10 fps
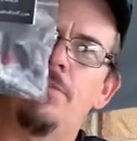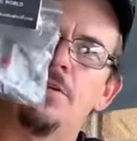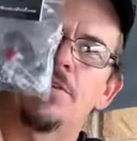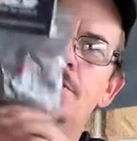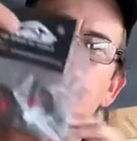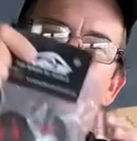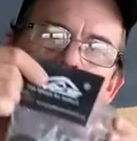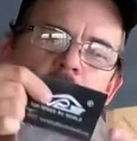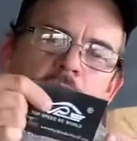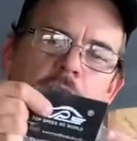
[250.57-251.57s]
of stuff from
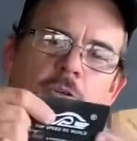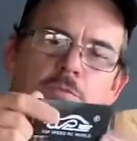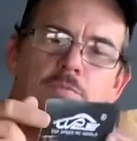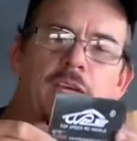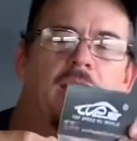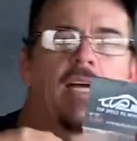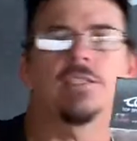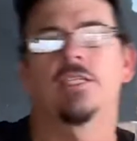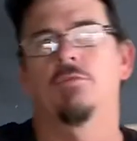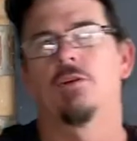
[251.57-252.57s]
this Top Speed
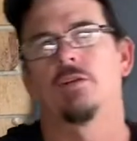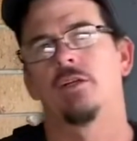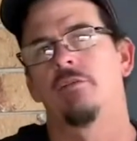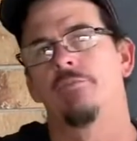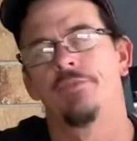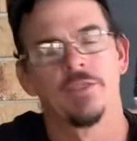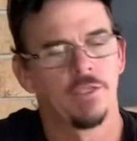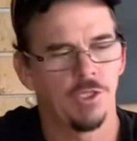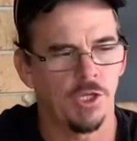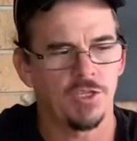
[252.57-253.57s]
RC World, and I've
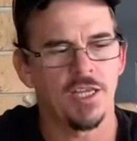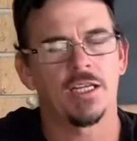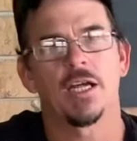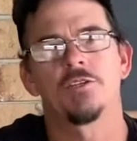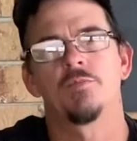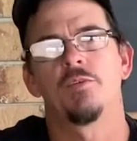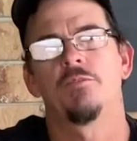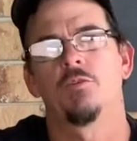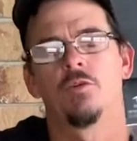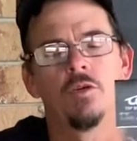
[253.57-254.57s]
used their clutches
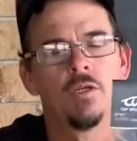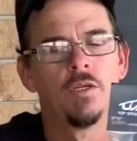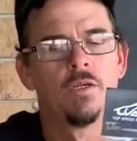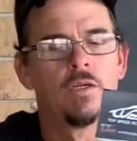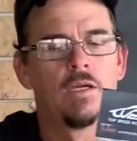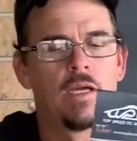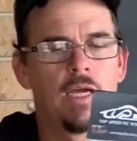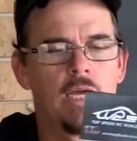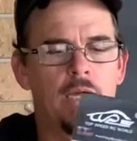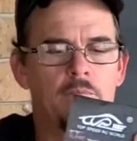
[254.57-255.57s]
before.
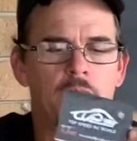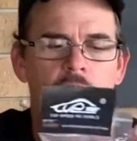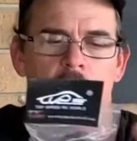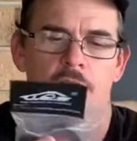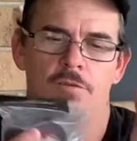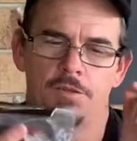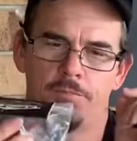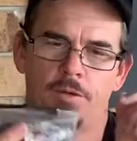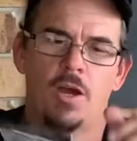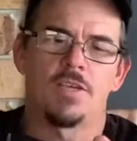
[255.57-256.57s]
For the
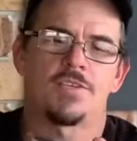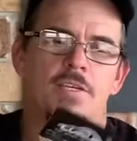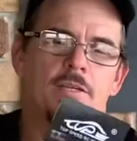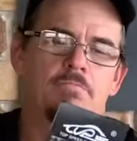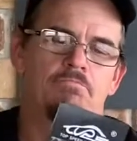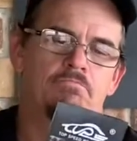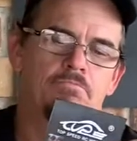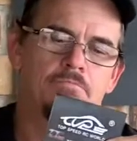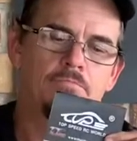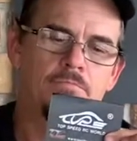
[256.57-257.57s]
price,
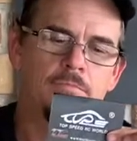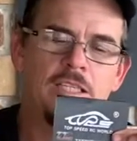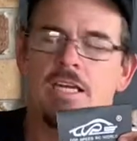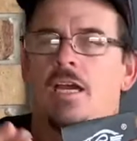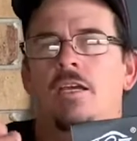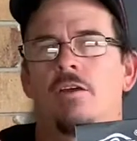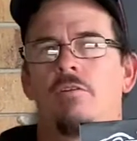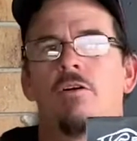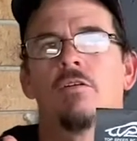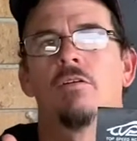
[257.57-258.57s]
you can't go
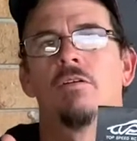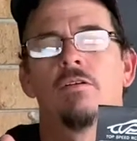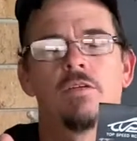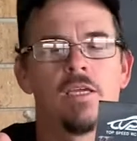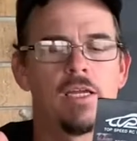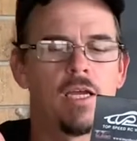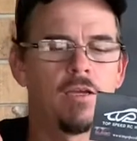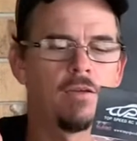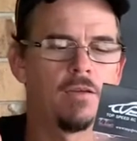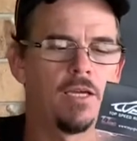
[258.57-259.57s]
wrong,
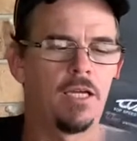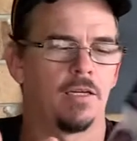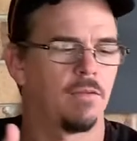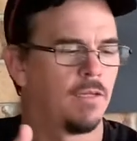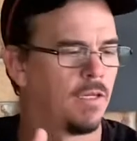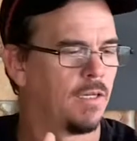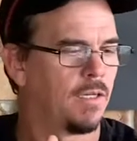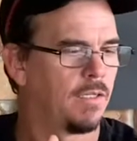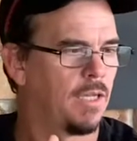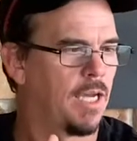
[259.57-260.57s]
and
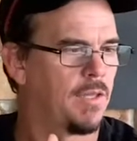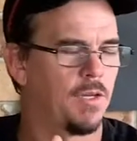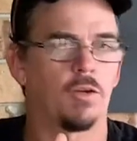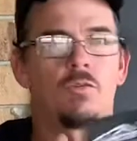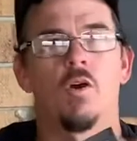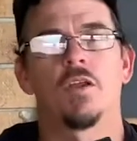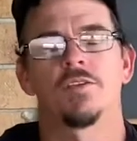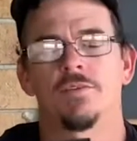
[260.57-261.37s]
yeah, they're not quite as,